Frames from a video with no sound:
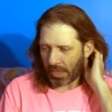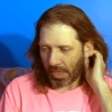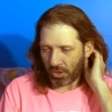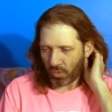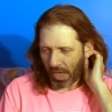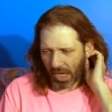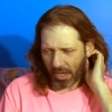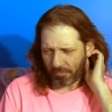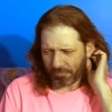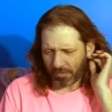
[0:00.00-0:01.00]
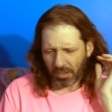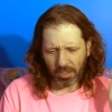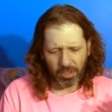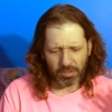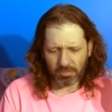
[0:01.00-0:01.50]
And then you have
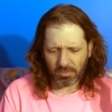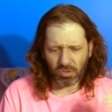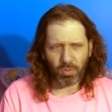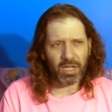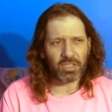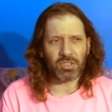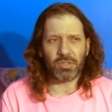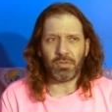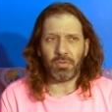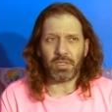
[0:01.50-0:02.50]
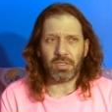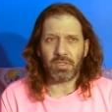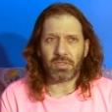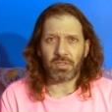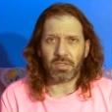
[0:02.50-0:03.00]
uh, Twitch, who
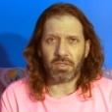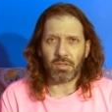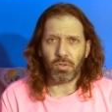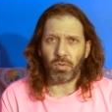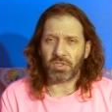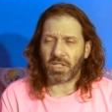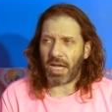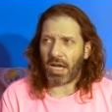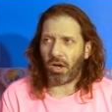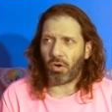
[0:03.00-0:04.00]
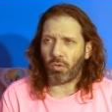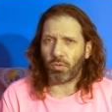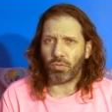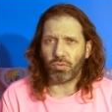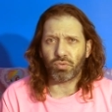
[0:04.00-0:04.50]
is who was an
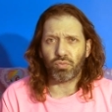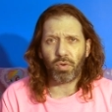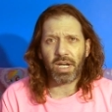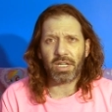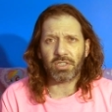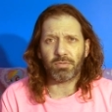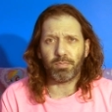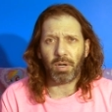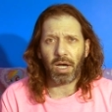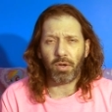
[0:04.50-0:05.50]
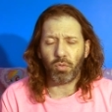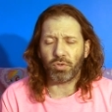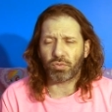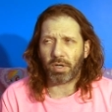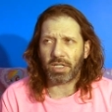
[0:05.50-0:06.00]
owl who's raised by who
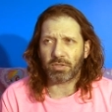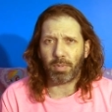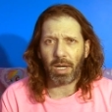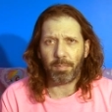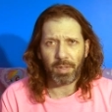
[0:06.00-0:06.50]
was raised by